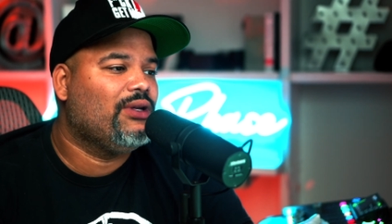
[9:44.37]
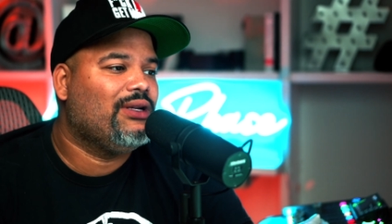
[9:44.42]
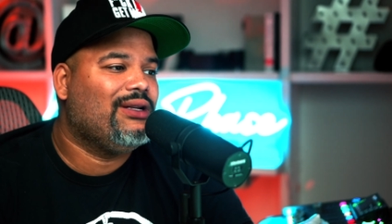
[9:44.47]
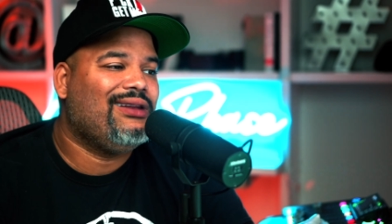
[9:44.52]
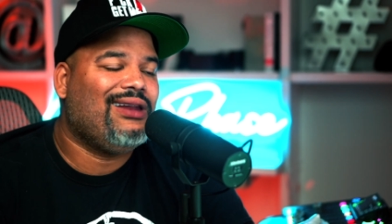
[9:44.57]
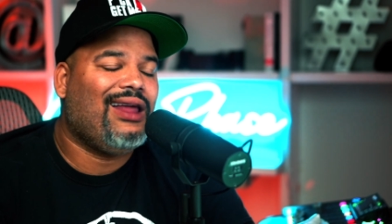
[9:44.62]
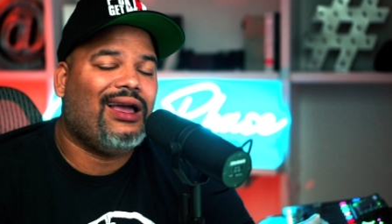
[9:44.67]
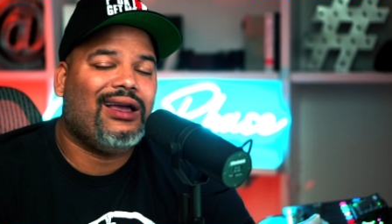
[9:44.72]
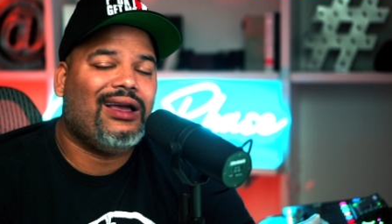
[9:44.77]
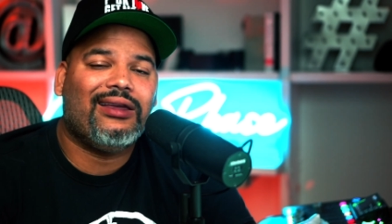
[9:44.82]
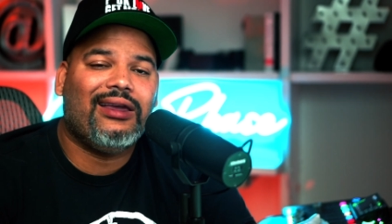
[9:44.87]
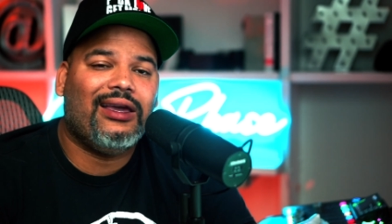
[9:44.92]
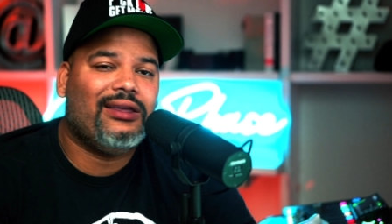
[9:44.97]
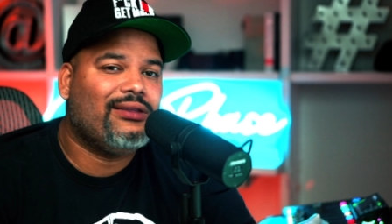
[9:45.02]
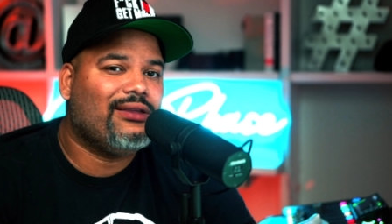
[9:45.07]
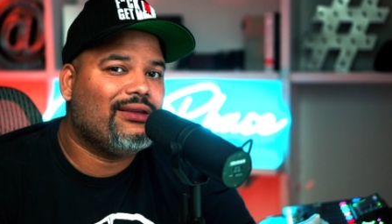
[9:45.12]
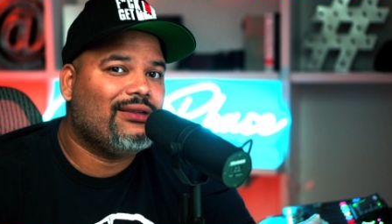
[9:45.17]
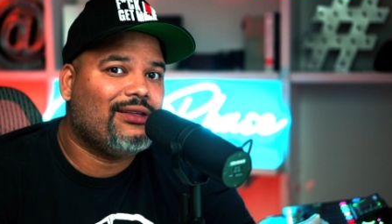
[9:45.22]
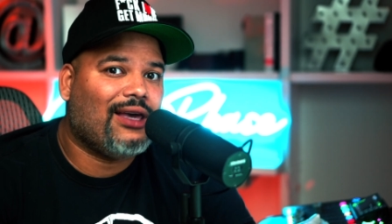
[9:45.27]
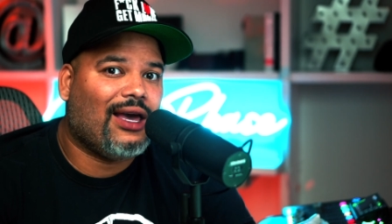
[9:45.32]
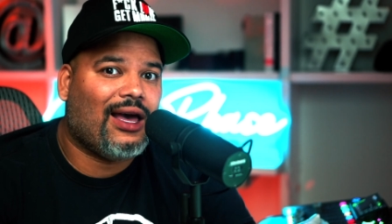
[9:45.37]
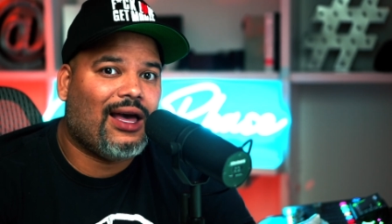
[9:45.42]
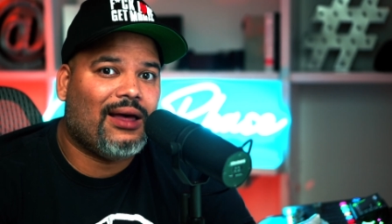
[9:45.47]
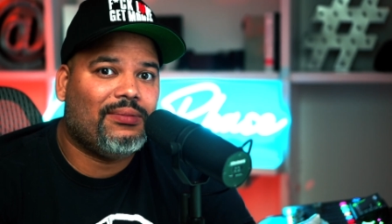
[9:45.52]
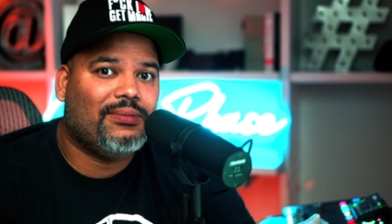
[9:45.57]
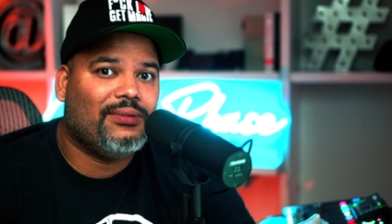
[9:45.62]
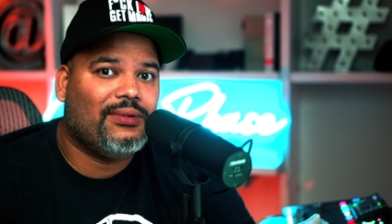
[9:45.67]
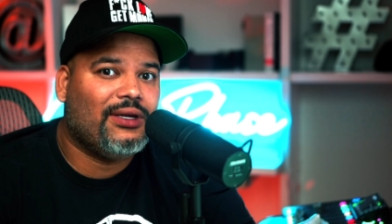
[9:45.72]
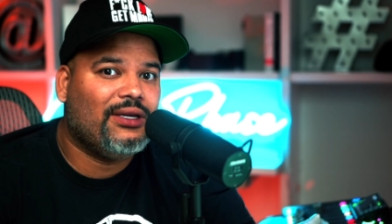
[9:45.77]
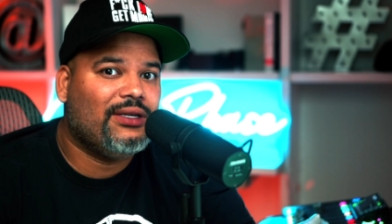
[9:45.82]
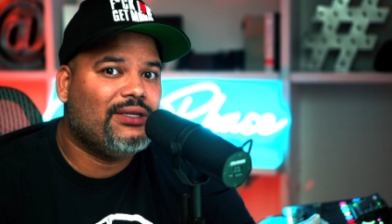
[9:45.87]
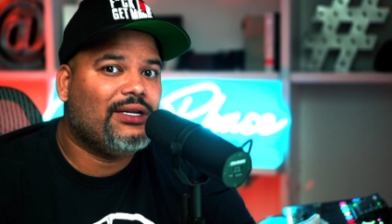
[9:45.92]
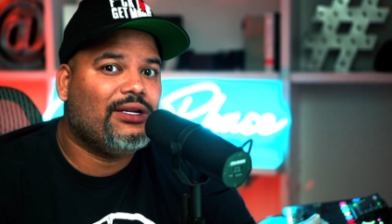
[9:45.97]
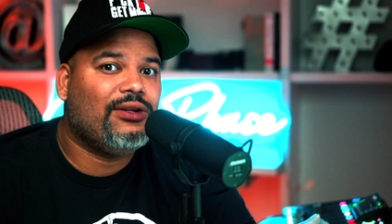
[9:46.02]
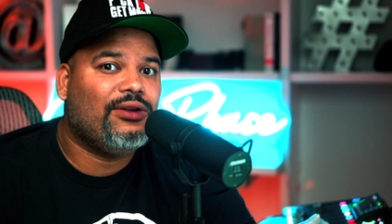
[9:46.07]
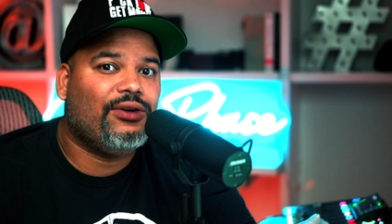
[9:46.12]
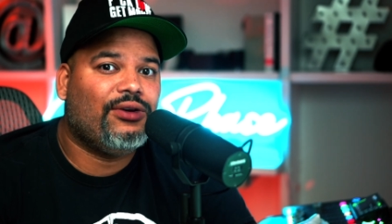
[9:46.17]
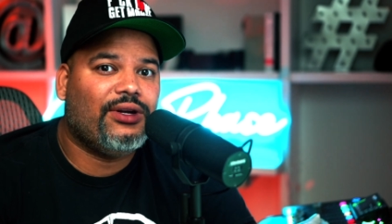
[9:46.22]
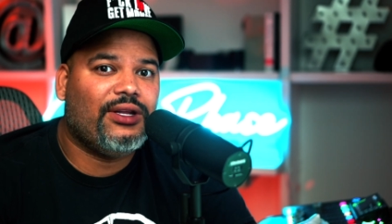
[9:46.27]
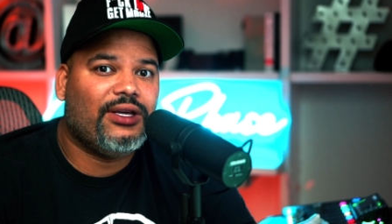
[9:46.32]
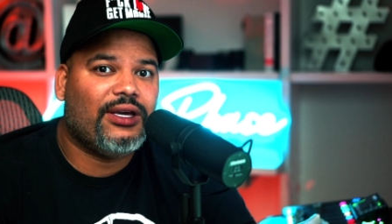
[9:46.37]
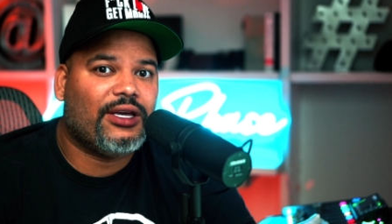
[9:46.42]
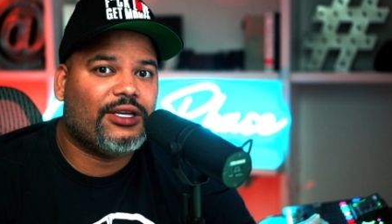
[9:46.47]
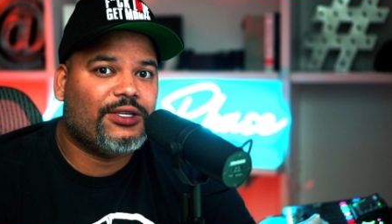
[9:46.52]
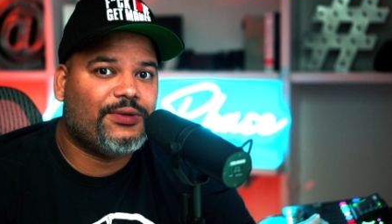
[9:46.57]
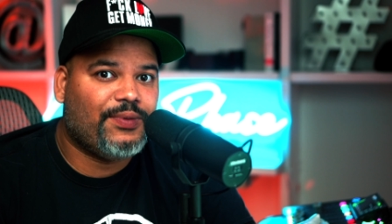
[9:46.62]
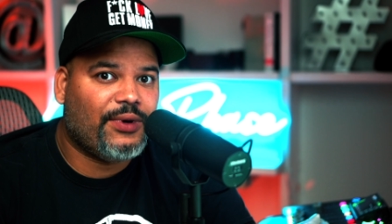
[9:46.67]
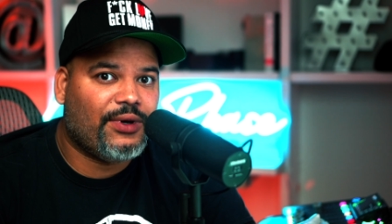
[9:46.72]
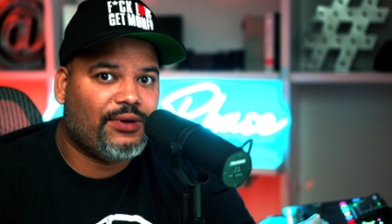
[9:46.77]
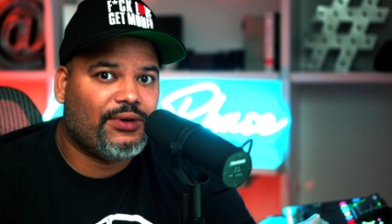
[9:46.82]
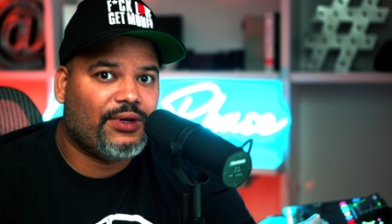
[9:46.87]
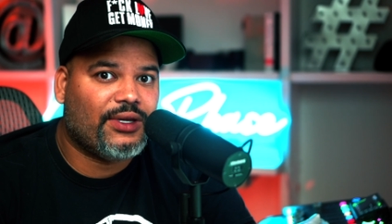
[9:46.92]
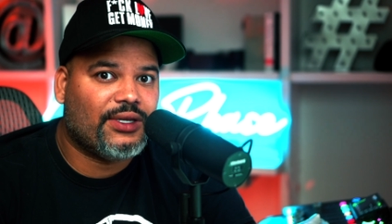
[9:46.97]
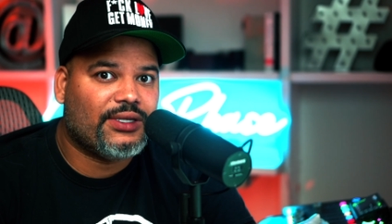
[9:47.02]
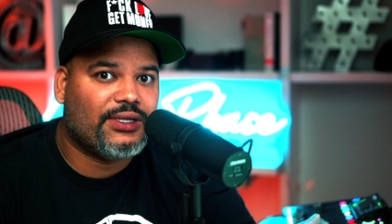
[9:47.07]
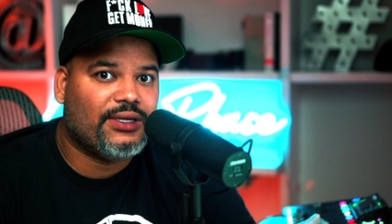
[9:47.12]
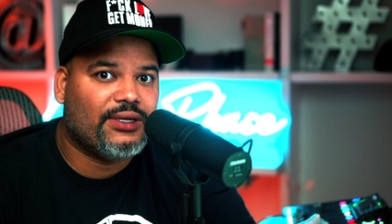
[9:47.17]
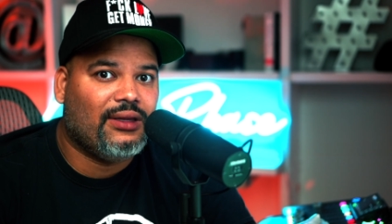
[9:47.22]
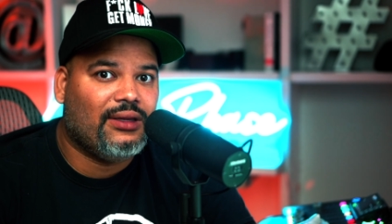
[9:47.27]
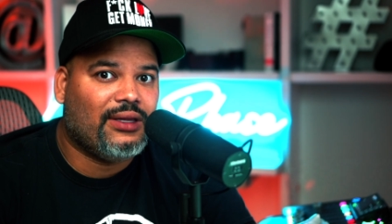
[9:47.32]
not get the job. It's a learning experience.